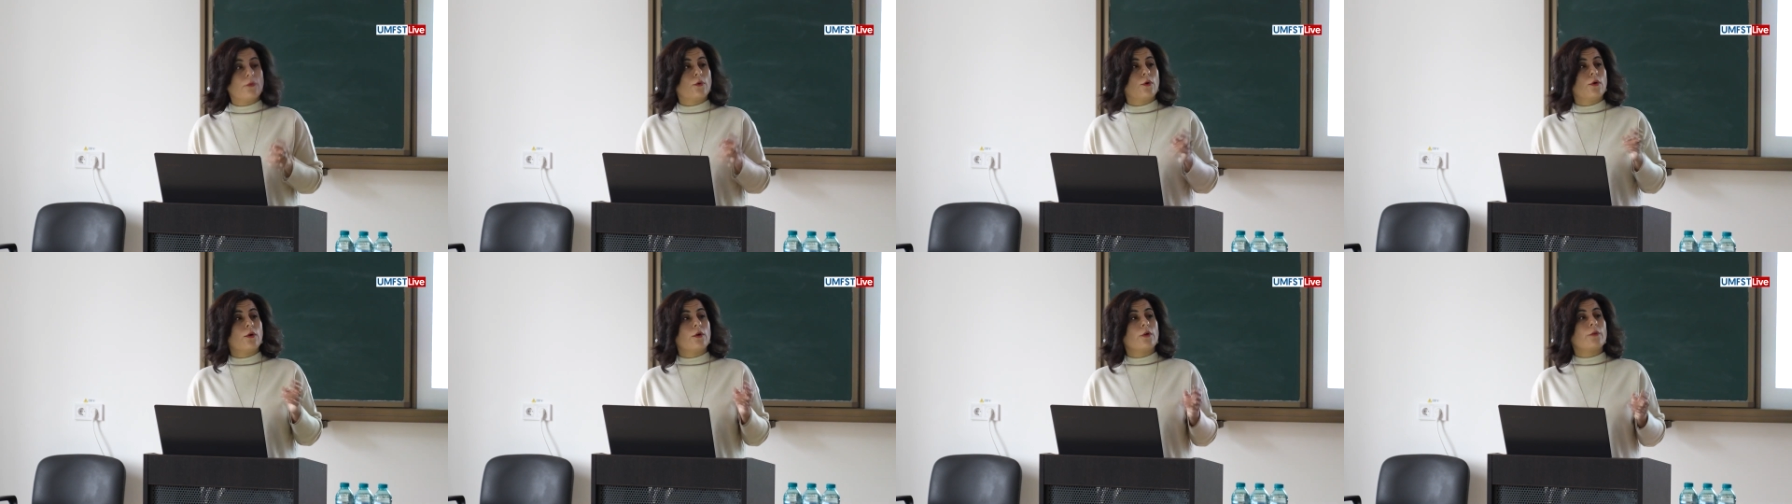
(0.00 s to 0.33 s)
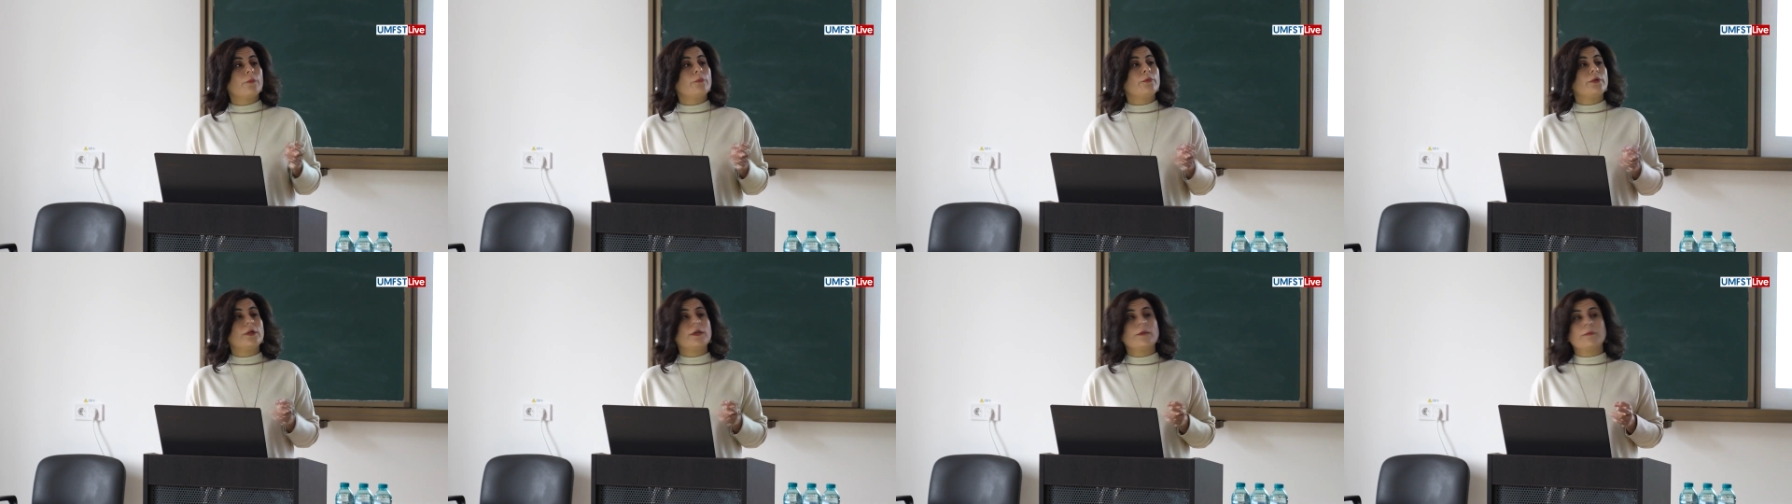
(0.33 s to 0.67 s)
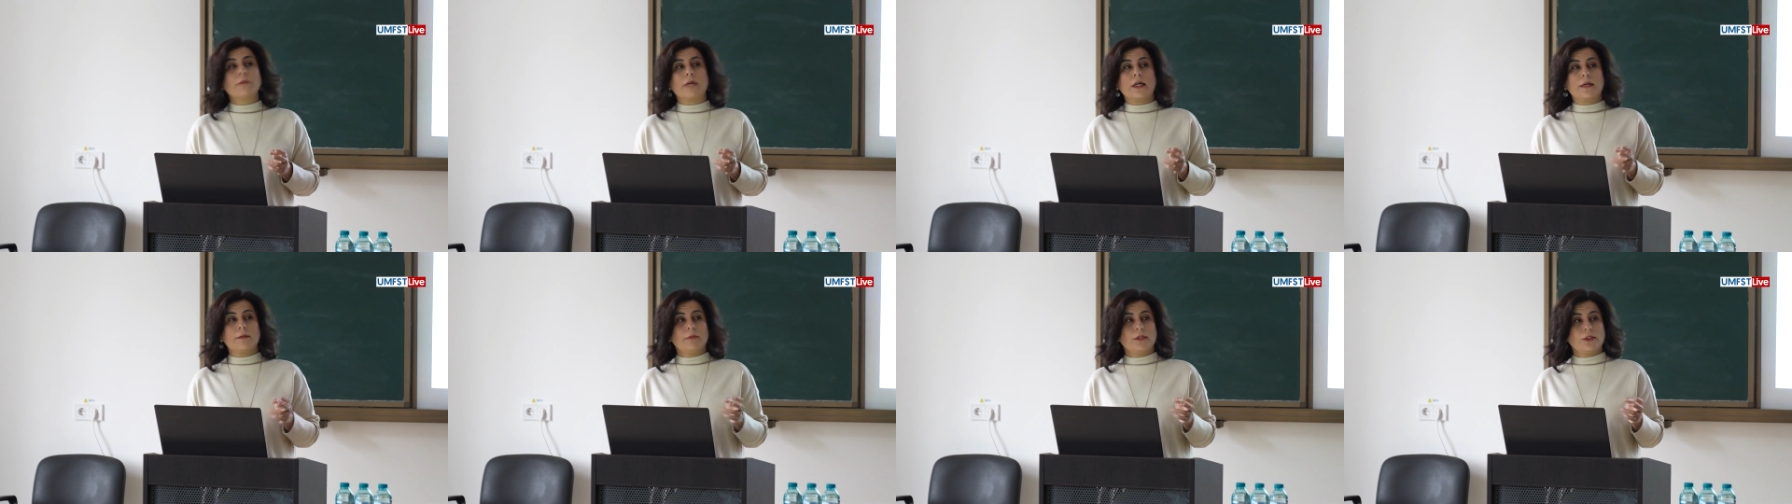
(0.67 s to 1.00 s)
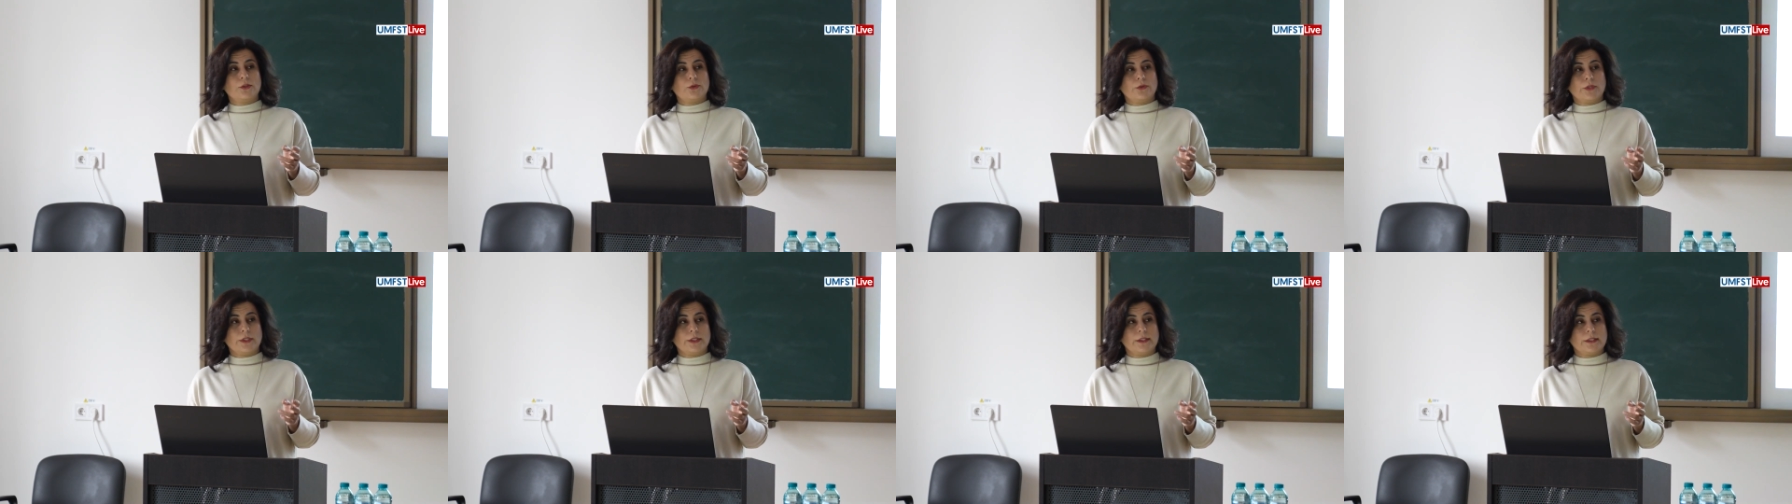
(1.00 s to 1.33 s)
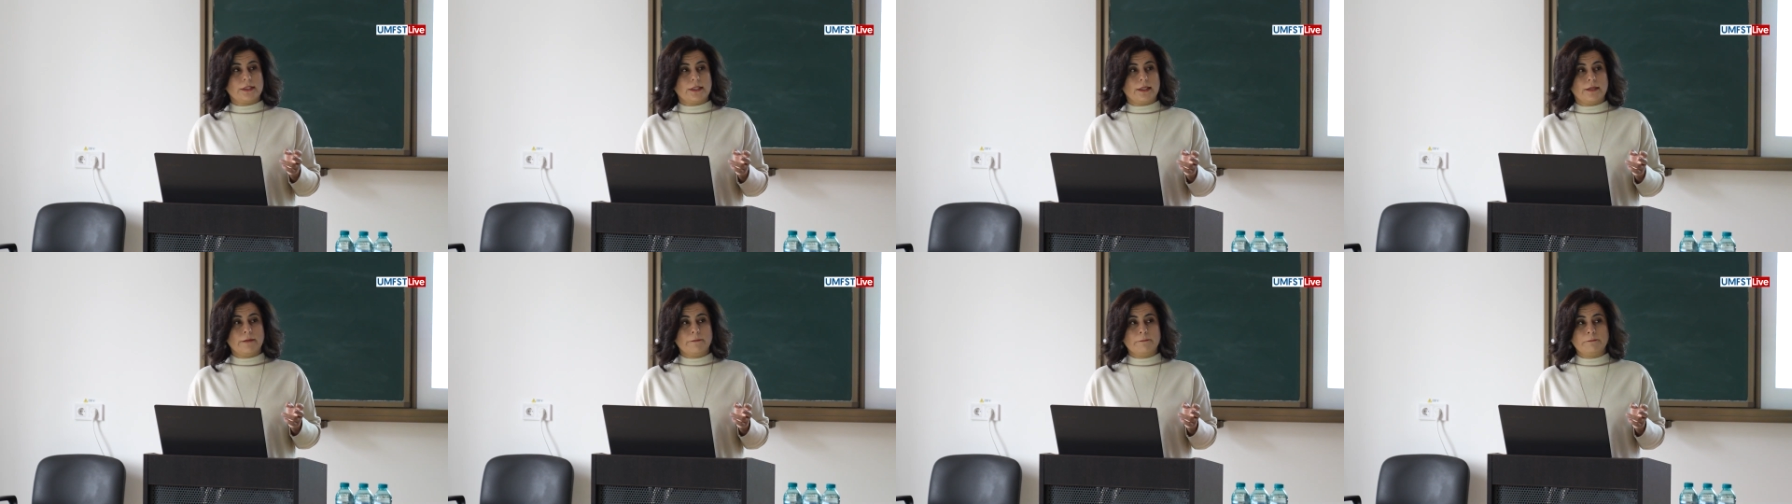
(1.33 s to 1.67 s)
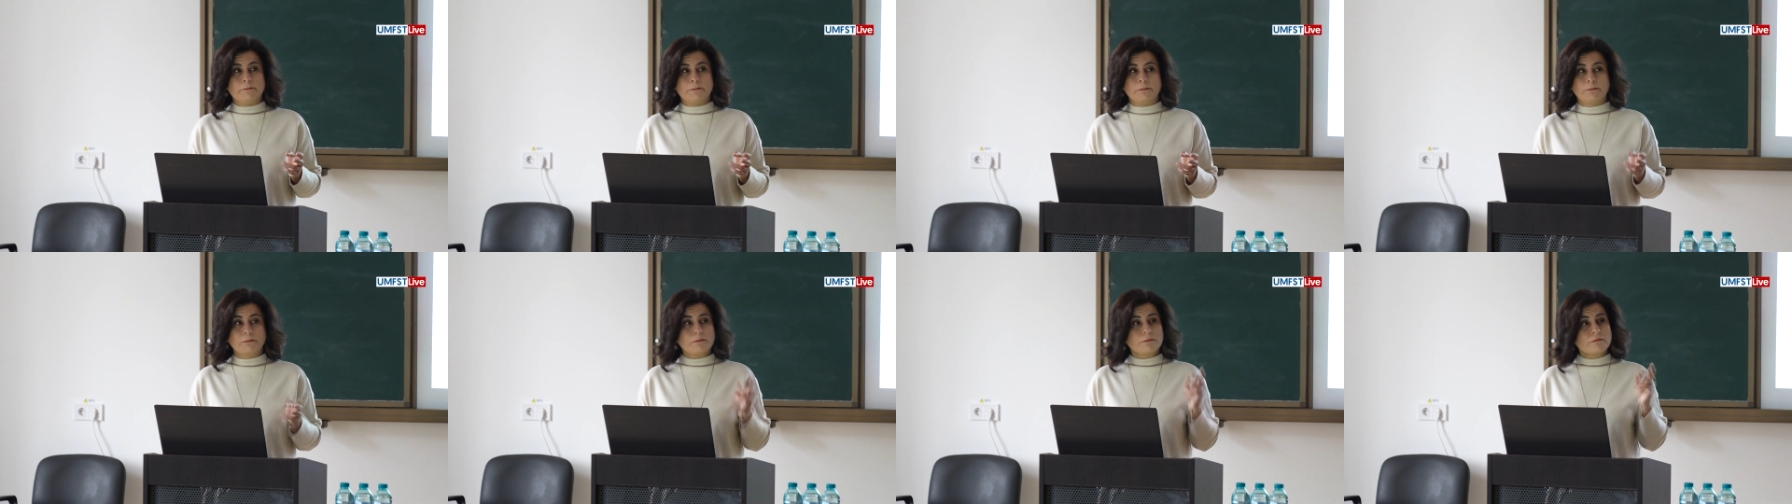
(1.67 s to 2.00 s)
or prematurity,
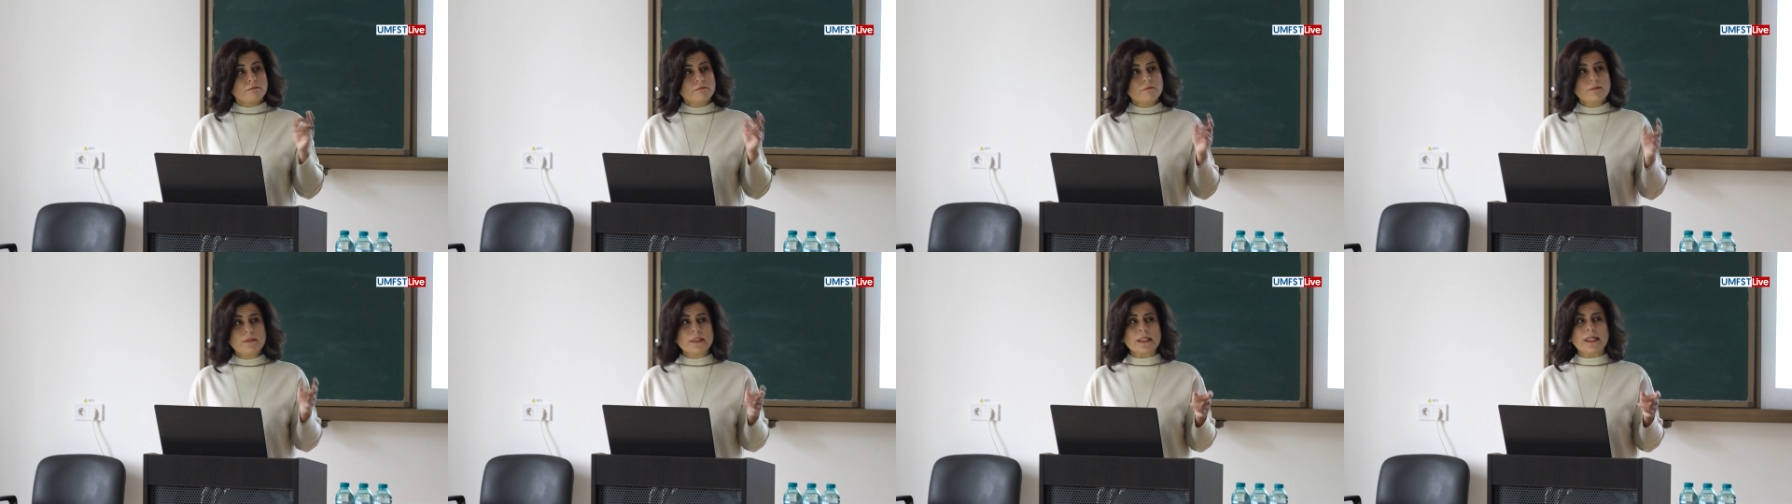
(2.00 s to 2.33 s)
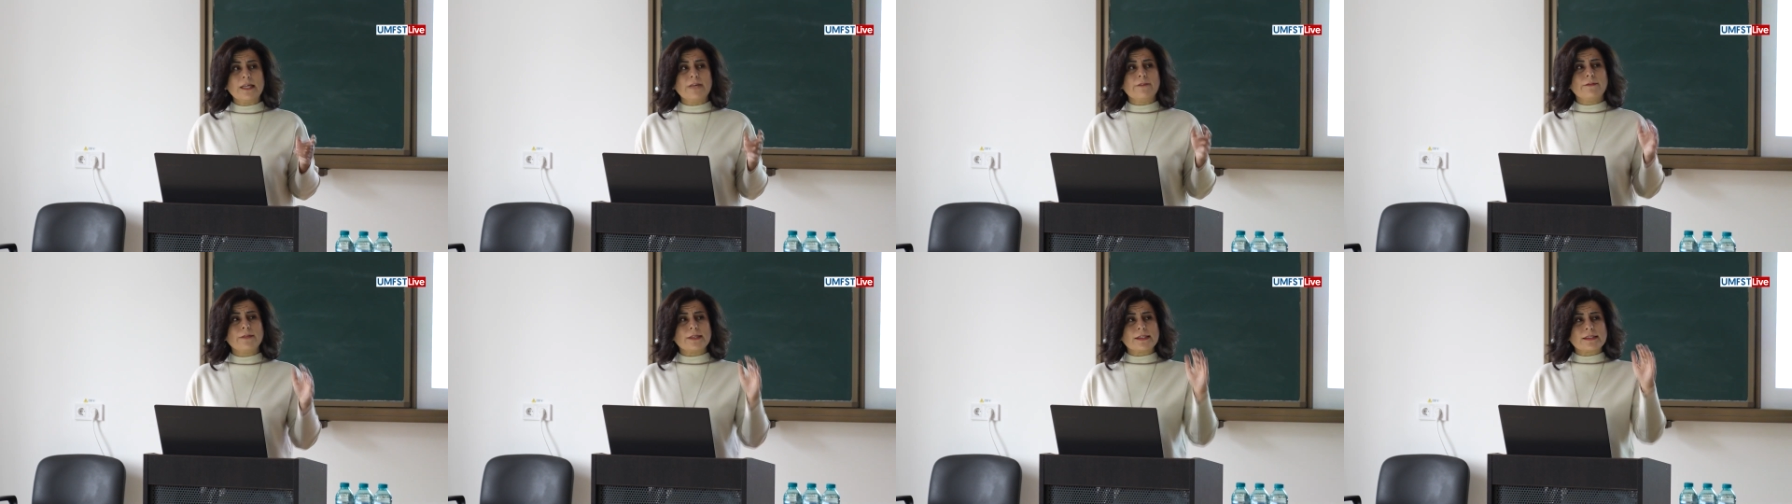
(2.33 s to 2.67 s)
if